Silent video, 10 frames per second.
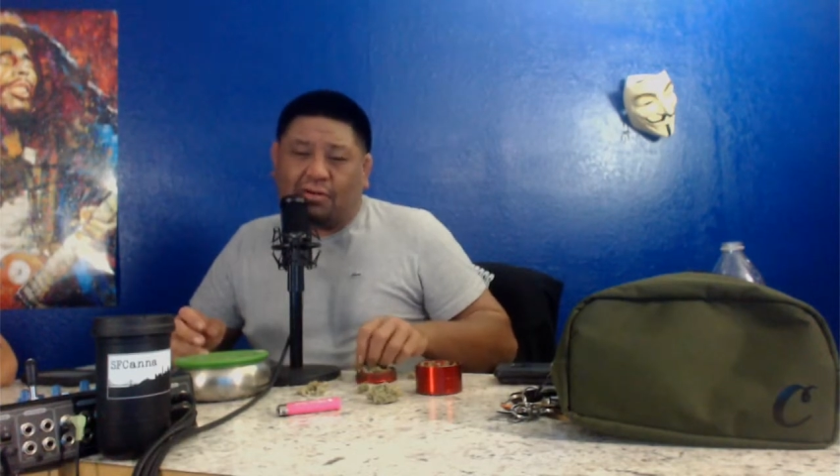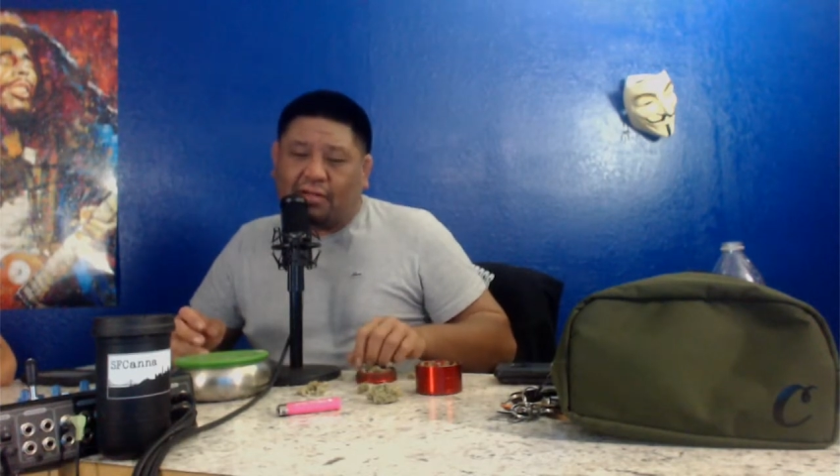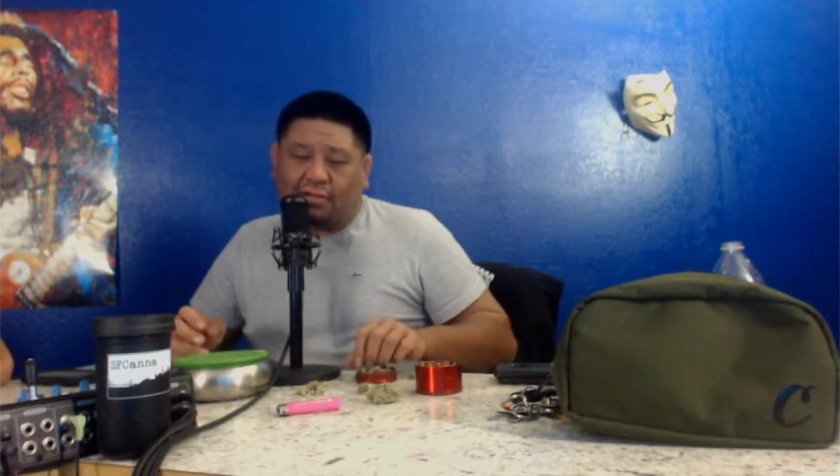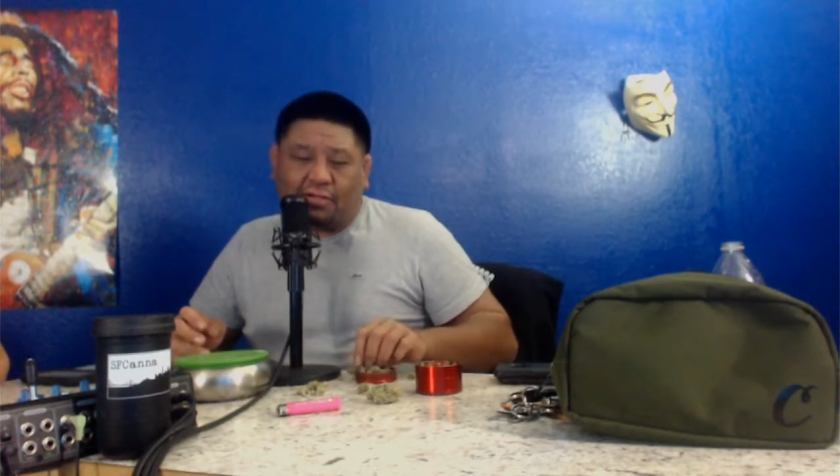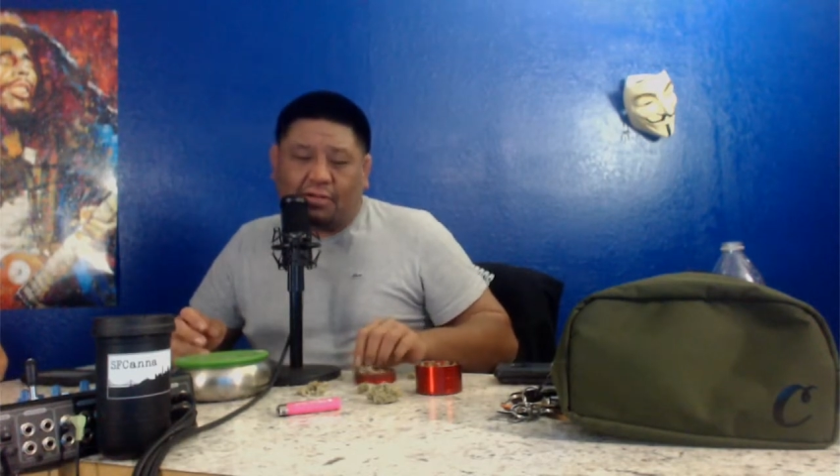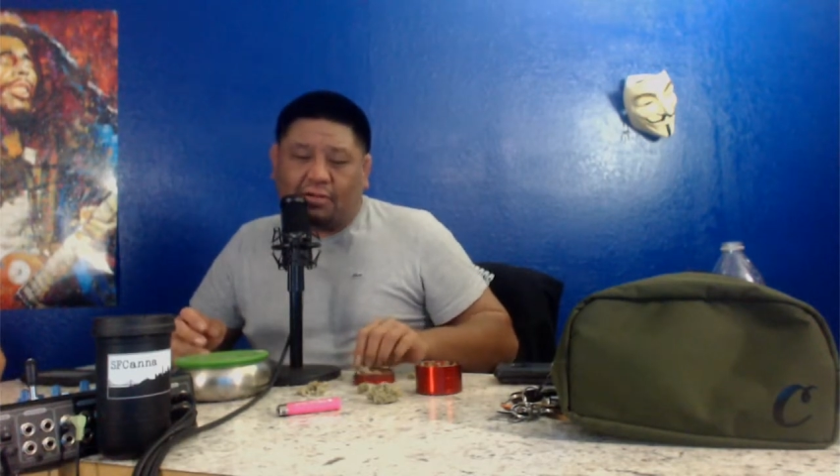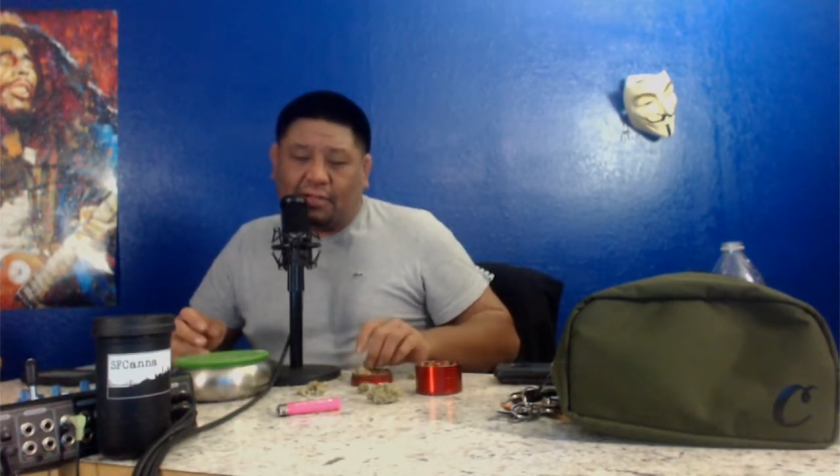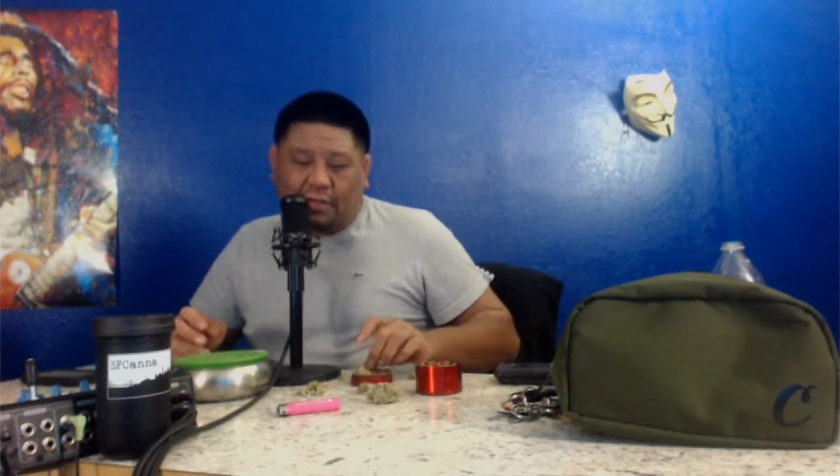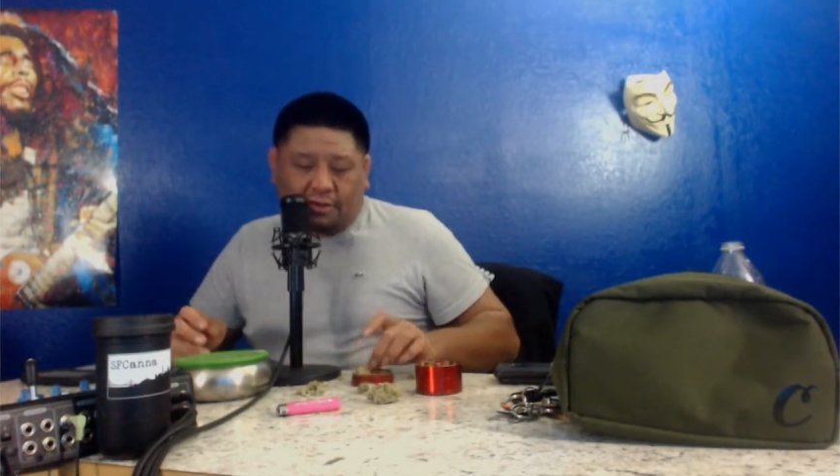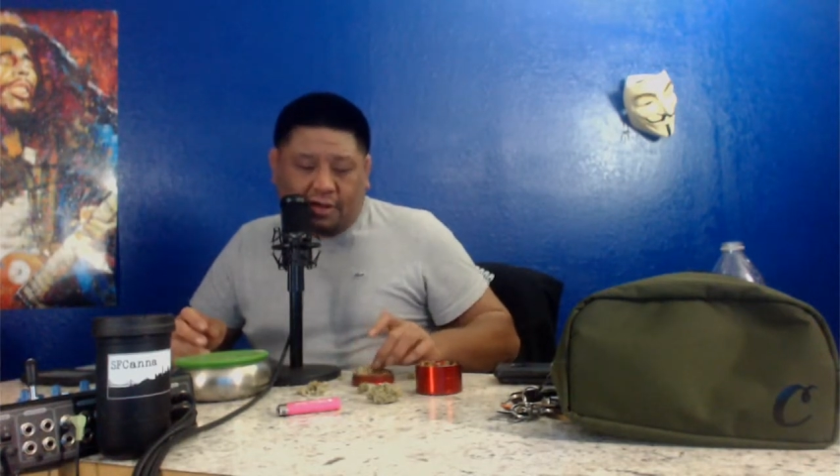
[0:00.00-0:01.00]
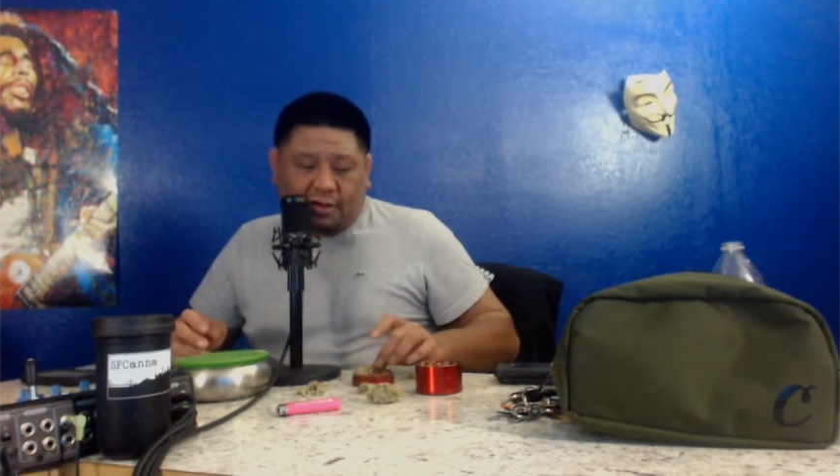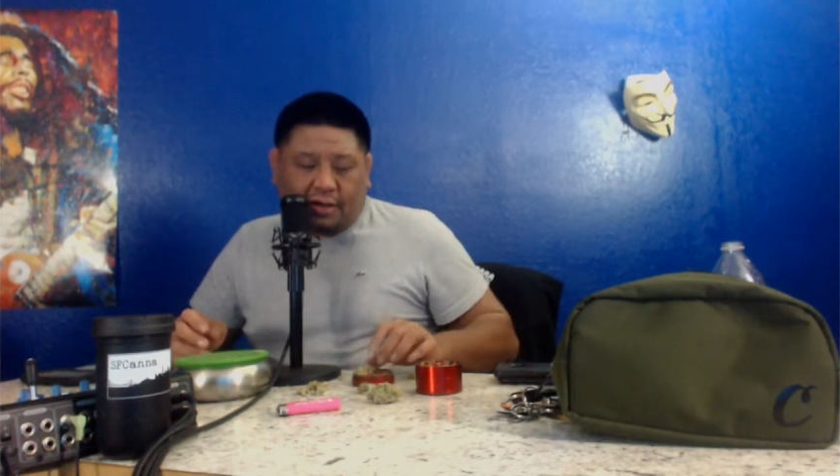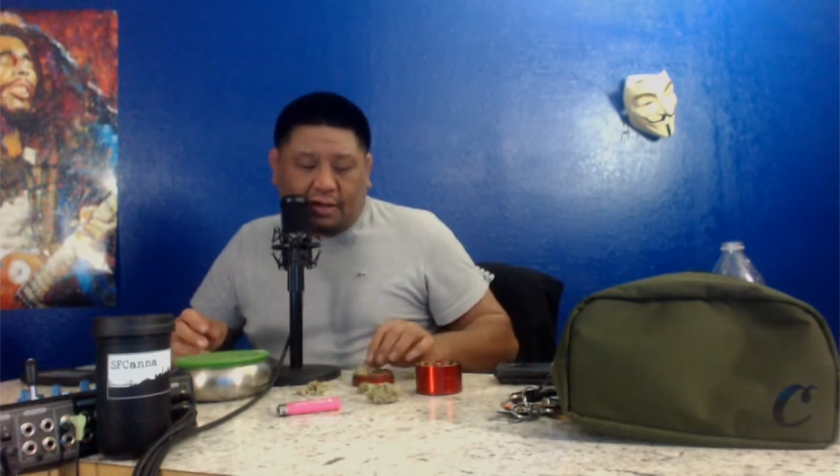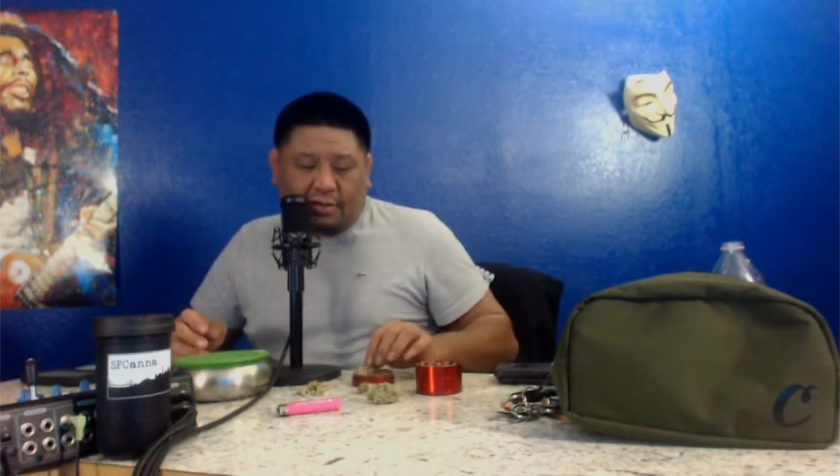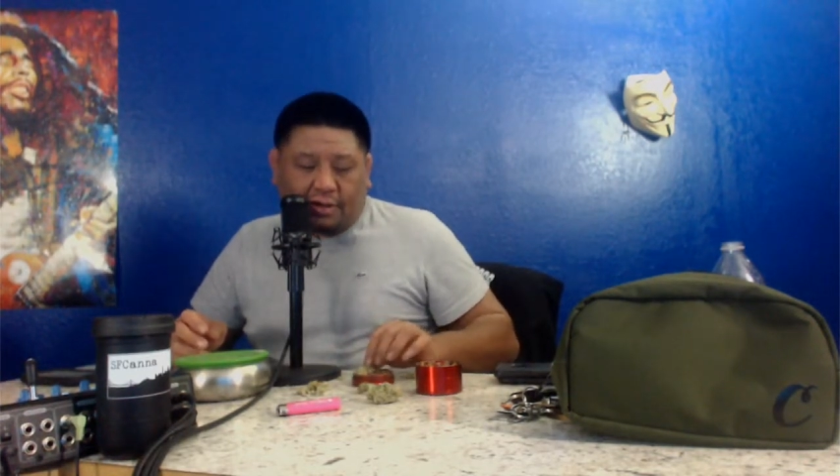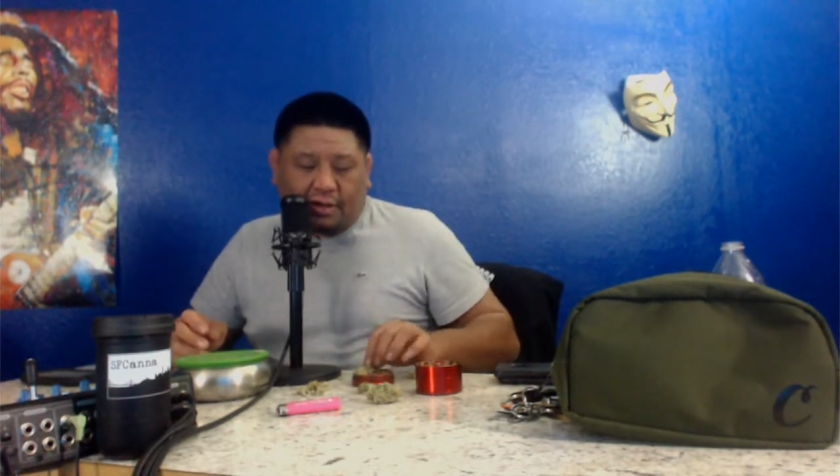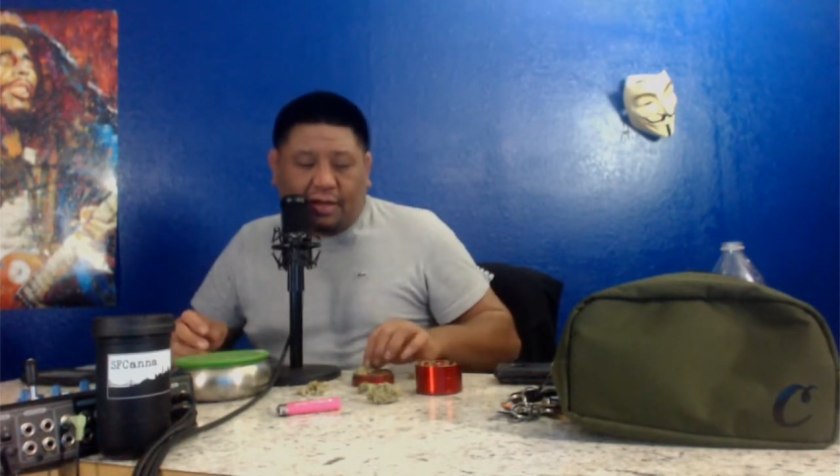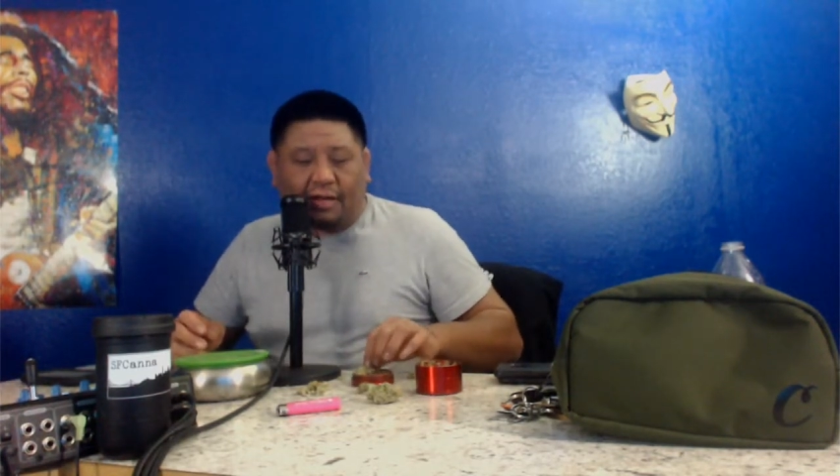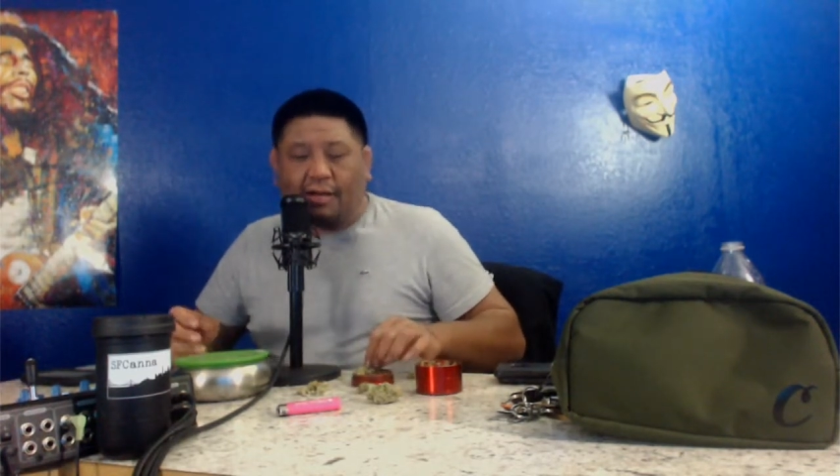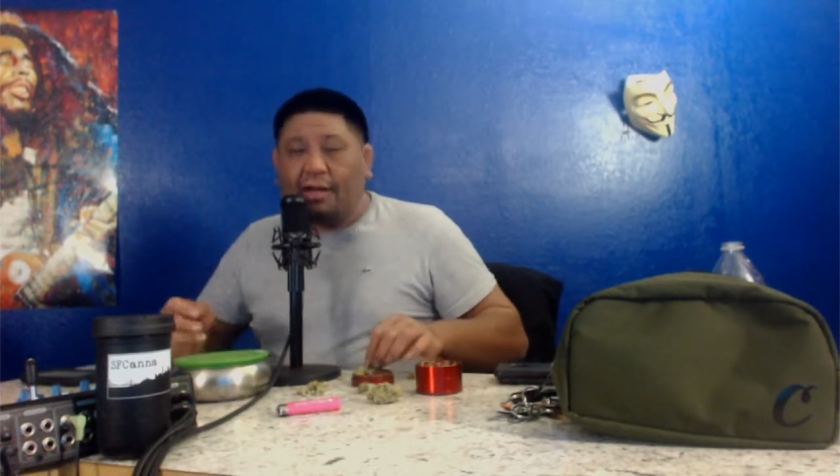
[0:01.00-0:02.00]
and then cloned and then cloned and then cloned
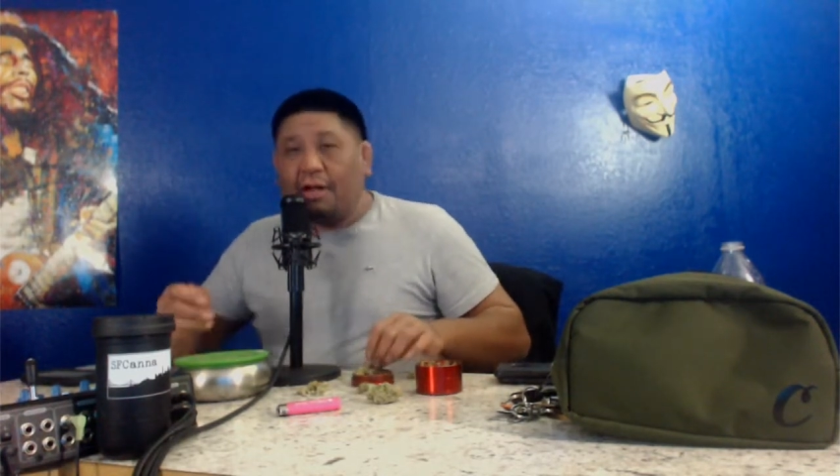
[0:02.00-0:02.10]
again,